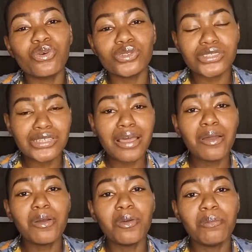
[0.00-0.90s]
not
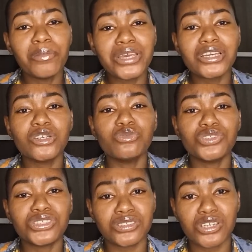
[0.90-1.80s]
making
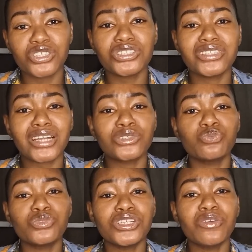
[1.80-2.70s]
research that will